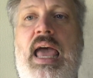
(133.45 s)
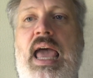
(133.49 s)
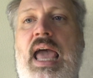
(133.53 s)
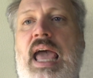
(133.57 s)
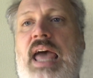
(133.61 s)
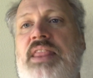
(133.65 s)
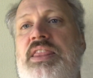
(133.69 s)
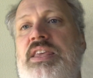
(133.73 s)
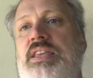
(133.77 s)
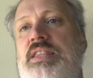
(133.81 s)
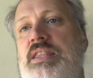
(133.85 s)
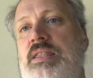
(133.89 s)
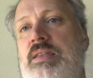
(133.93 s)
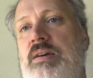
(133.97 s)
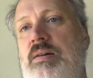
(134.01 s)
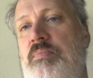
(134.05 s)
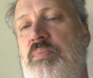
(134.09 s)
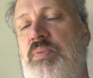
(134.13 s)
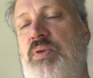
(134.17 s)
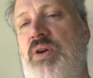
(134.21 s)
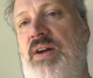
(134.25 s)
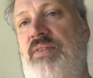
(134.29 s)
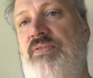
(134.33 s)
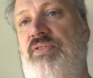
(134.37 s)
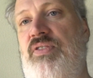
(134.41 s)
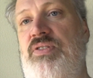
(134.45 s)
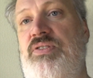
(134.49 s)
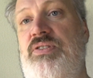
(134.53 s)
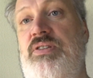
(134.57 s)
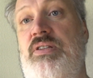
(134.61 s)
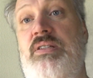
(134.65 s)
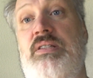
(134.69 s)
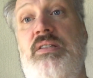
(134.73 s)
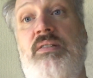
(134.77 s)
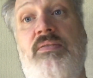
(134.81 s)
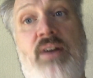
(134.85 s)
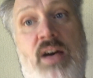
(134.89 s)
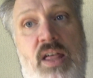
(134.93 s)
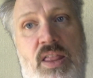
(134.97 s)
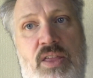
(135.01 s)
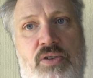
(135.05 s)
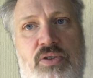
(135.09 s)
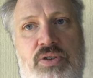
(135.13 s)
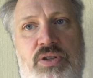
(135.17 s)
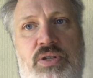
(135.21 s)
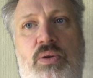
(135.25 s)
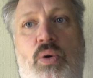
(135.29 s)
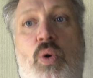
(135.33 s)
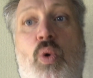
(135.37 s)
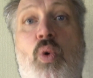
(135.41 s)
and then the preferences of
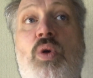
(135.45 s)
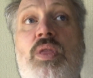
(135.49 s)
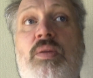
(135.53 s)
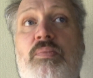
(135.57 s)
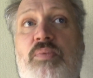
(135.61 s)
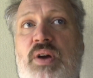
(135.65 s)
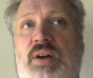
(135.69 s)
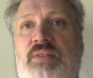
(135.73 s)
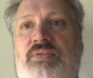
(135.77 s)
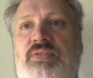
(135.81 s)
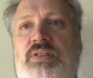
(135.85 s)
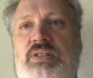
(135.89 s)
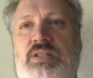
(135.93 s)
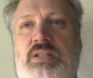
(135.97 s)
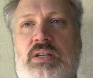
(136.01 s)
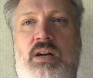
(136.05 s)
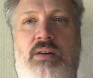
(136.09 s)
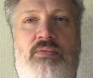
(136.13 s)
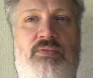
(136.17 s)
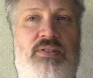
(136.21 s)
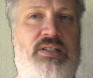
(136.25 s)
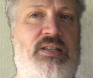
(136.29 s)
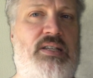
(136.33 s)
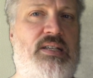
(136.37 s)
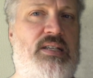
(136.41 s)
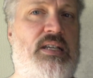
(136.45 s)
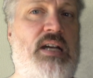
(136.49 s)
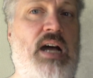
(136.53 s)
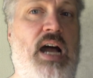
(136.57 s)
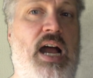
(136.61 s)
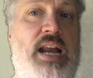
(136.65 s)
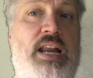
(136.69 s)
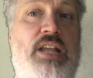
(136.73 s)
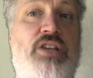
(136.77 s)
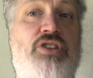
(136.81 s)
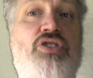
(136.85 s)
others or the preference of a society.